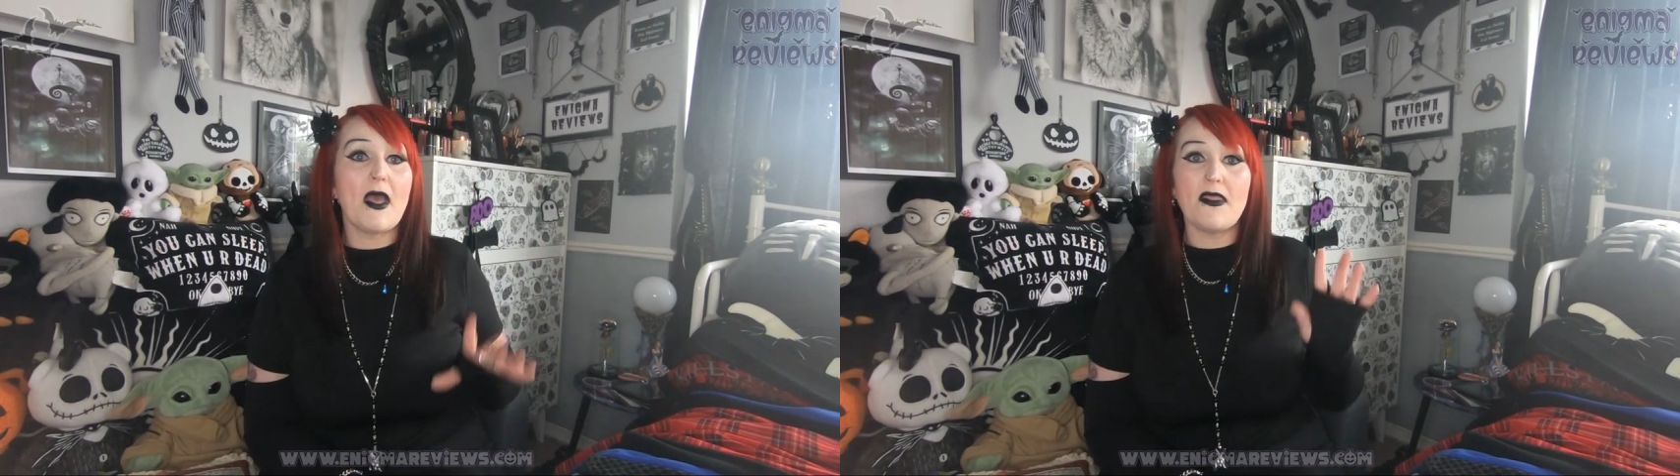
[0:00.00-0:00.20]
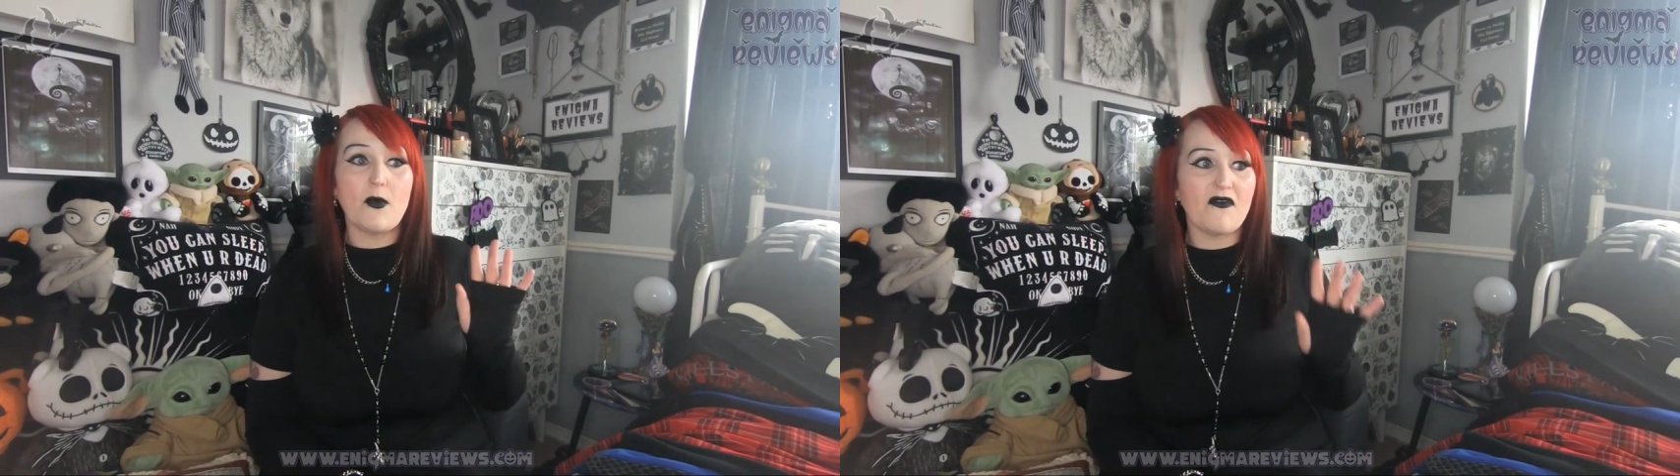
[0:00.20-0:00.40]

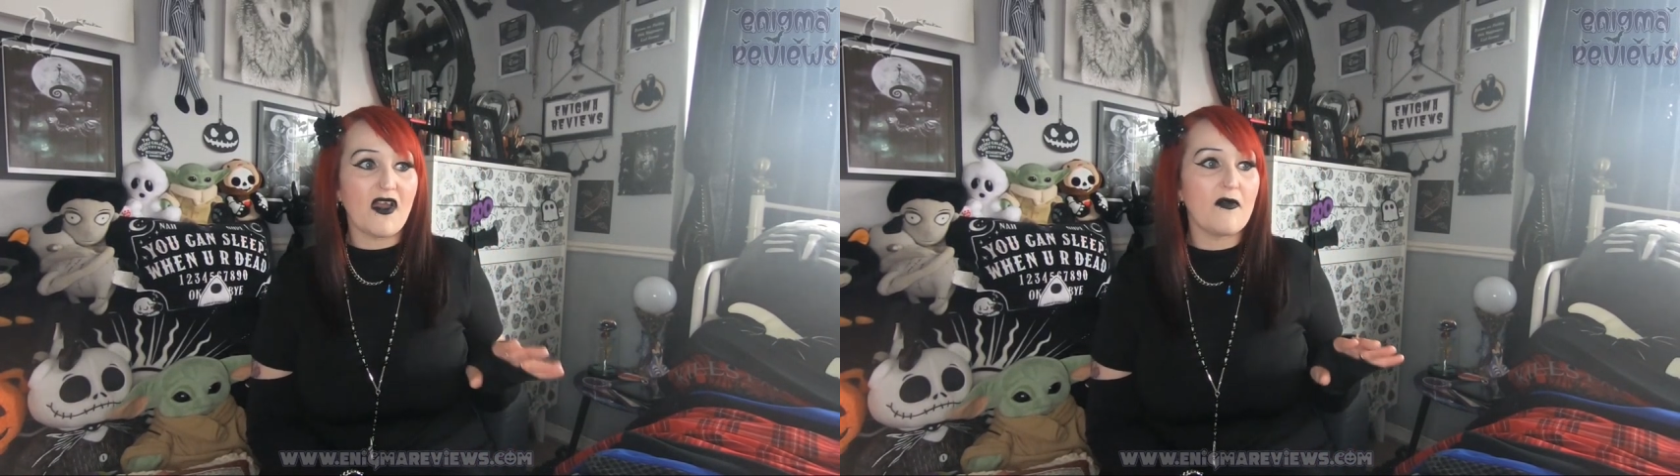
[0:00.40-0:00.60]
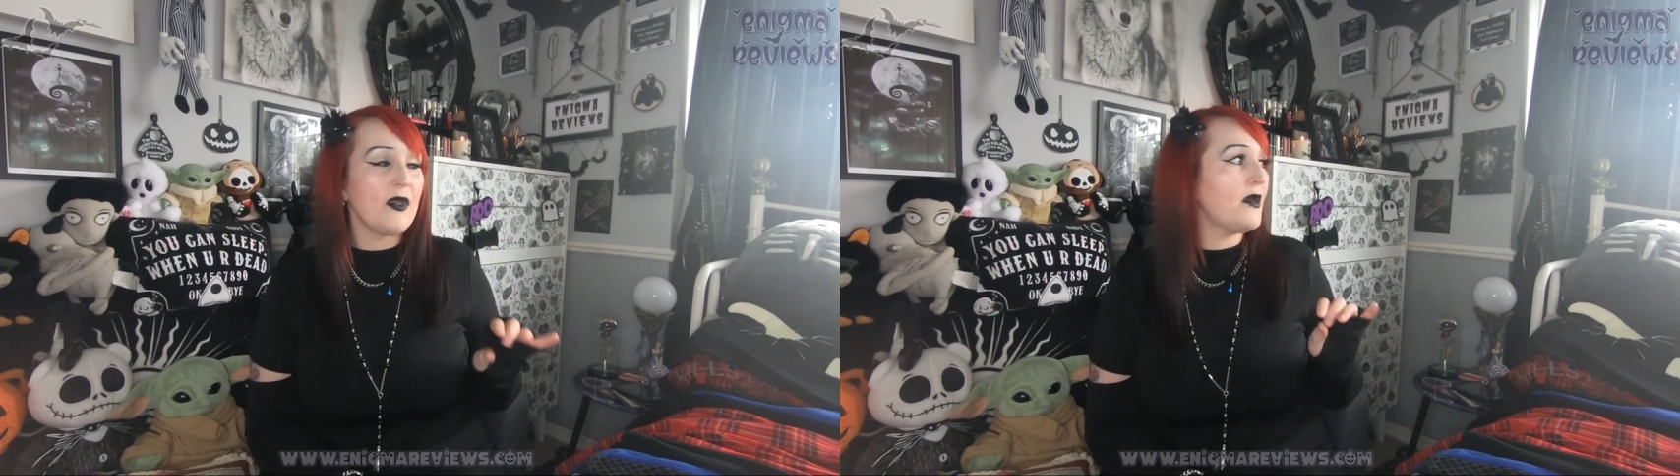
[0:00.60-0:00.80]
and they were
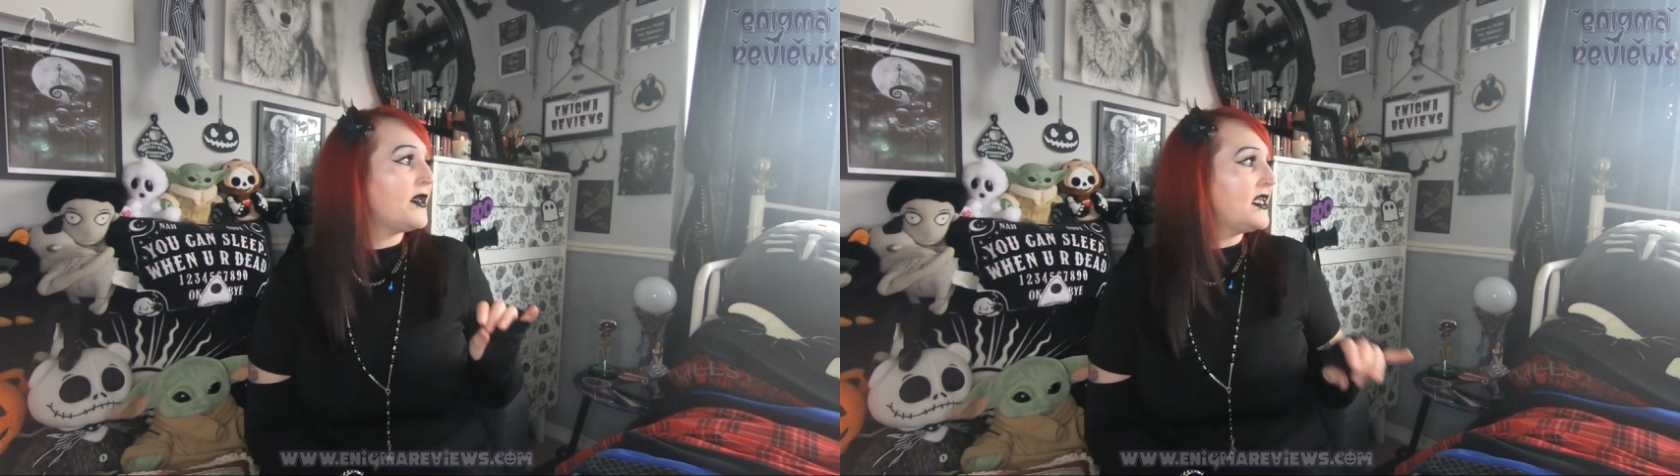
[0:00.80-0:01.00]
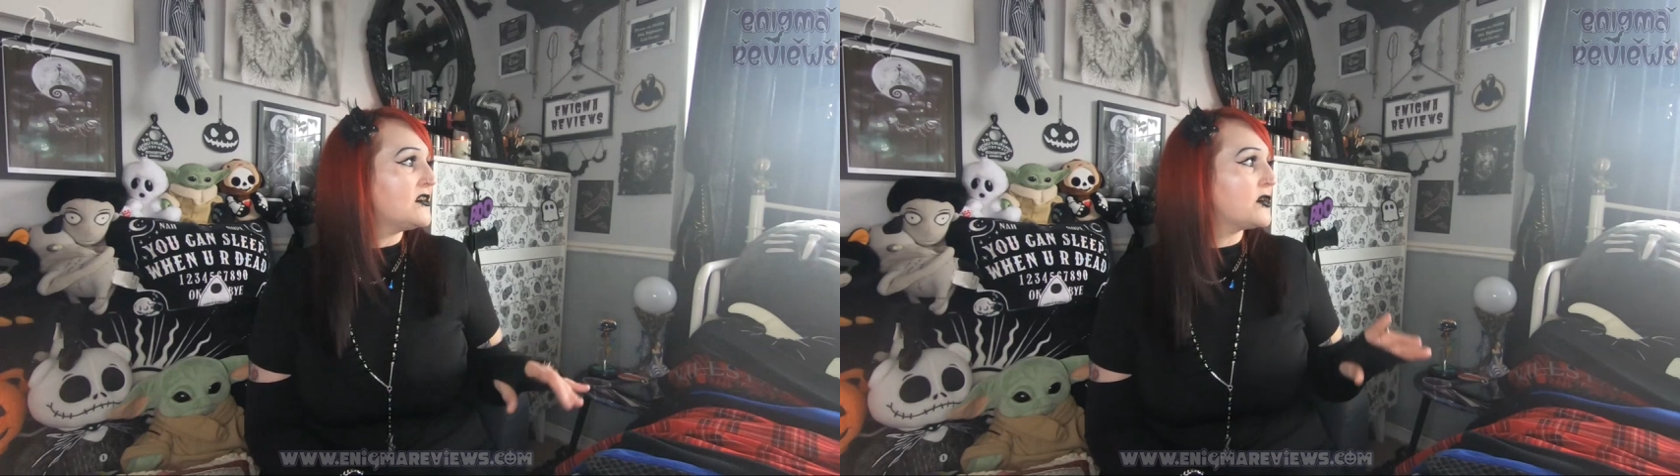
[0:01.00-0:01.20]
£5
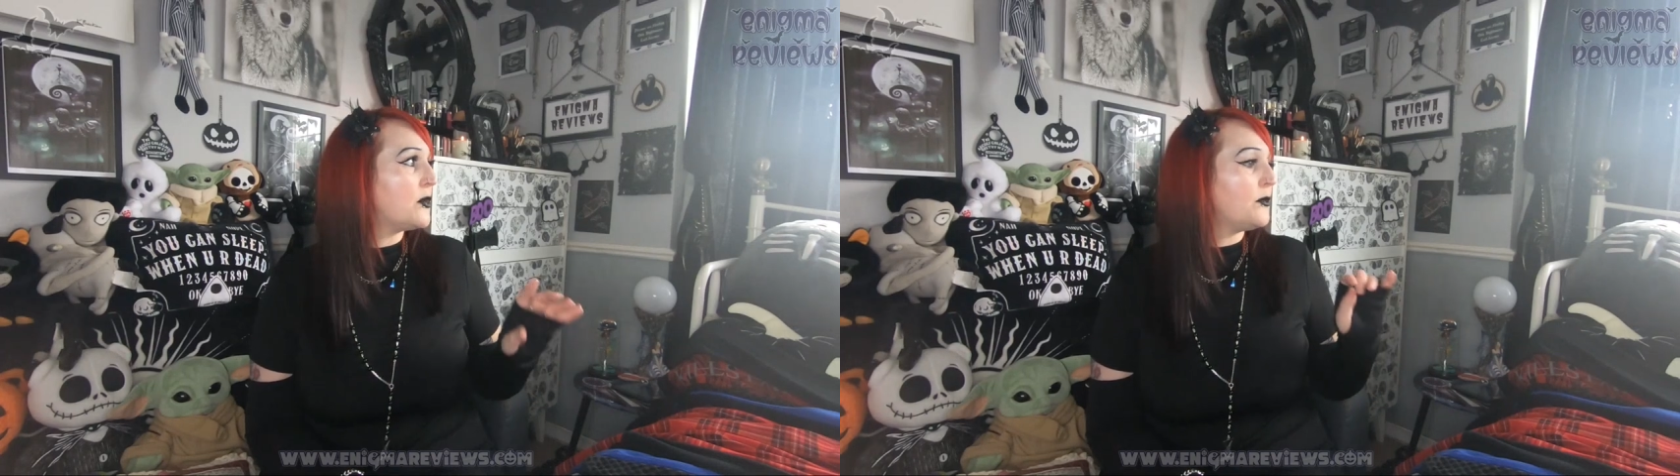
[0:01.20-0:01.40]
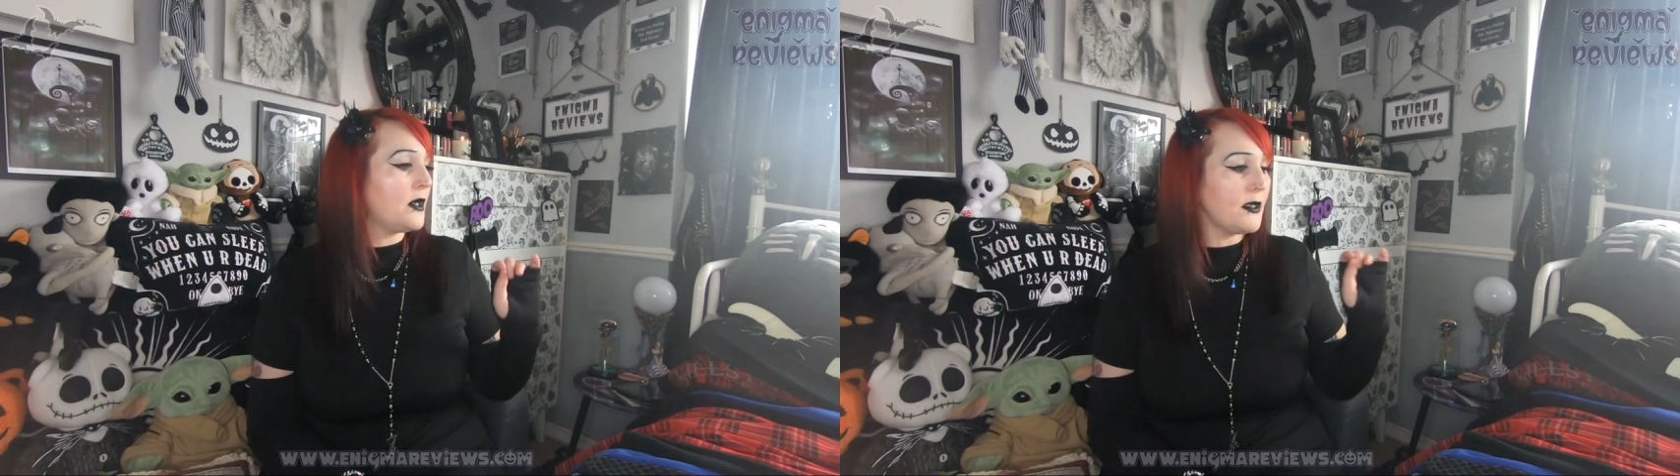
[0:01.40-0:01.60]
each,
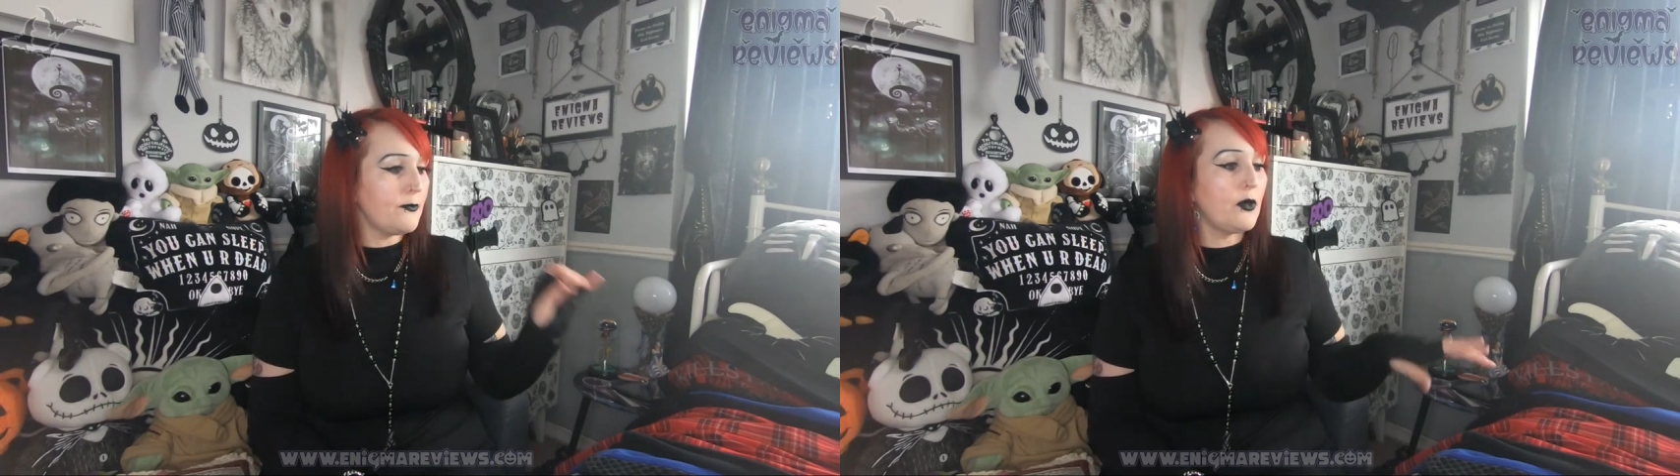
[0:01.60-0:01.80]
so I